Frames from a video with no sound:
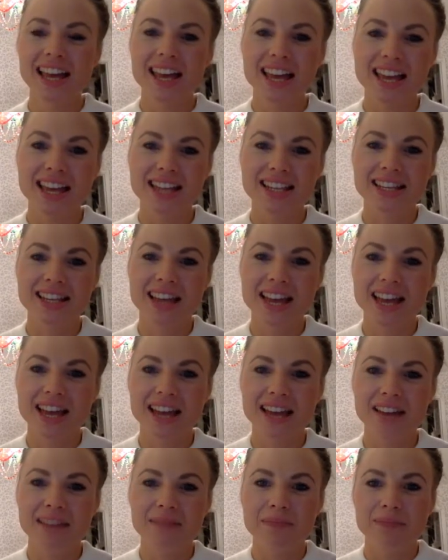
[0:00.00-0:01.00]
And
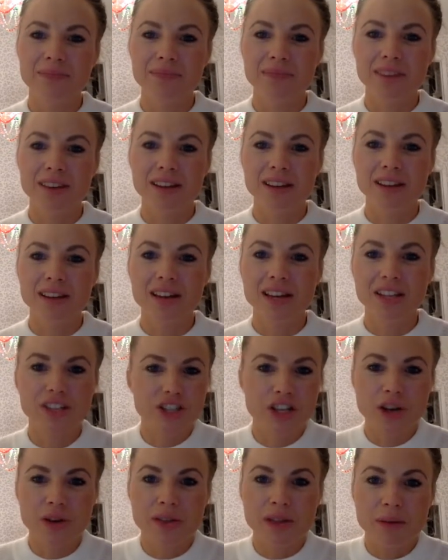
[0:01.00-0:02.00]
then it
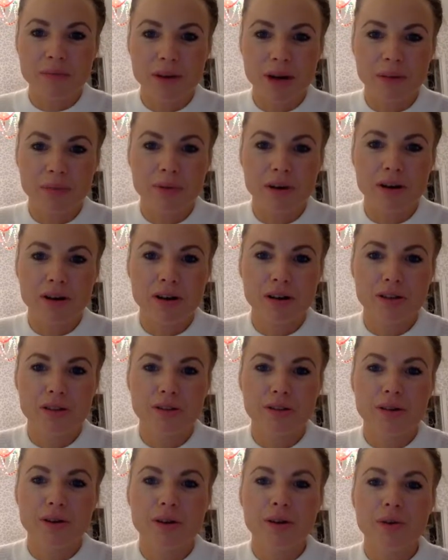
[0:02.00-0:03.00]
showed that my
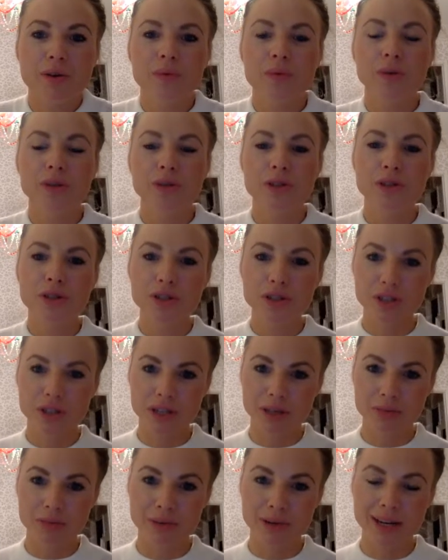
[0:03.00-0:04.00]
path was not to
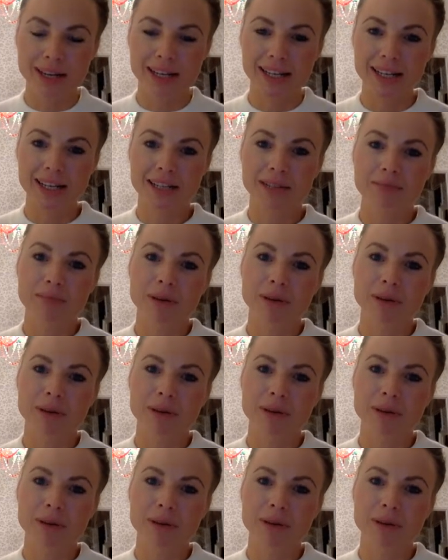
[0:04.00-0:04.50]
get pregnant.